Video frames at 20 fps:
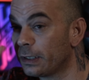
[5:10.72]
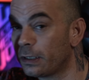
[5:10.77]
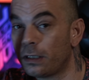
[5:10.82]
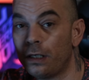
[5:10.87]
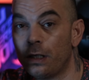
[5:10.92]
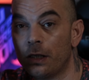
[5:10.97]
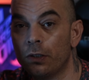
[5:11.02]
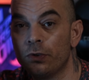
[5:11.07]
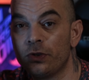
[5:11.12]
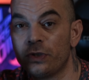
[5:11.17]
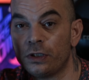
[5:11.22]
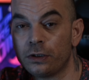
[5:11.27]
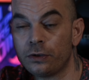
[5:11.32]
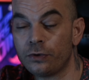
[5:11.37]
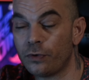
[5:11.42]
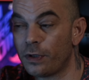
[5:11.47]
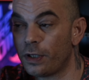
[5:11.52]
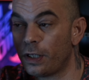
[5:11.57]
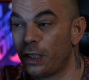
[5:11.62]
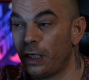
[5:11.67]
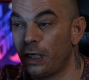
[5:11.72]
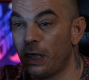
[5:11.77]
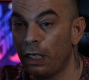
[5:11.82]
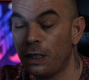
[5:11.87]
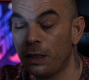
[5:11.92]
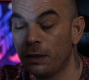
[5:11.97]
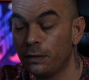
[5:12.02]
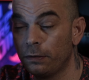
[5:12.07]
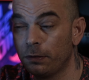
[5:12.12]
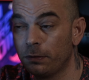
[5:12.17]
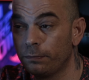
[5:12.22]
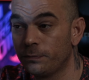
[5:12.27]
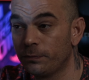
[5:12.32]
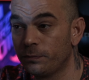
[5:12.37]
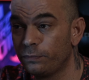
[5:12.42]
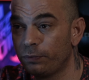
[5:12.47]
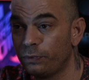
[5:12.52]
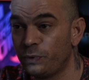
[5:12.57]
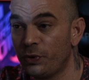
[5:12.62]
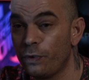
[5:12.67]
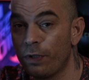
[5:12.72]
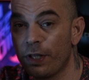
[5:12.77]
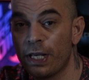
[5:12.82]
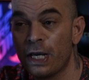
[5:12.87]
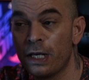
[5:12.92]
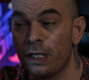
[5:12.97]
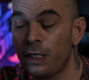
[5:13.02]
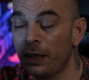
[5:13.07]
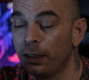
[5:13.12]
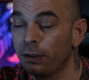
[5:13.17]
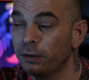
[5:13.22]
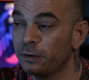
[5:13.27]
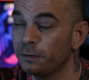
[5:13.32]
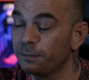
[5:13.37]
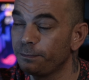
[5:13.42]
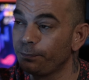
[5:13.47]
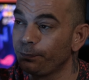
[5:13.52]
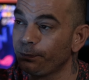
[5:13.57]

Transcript: closer to the island.